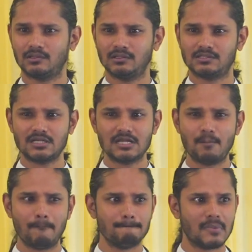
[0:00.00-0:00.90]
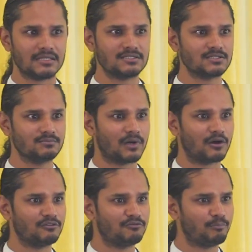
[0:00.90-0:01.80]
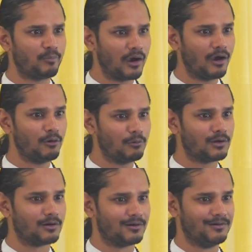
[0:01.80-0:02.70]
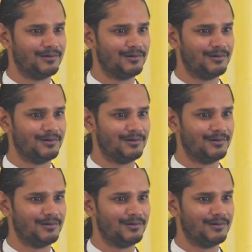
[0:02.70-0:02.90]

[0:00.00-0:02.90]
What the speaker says: is an immense amount of power.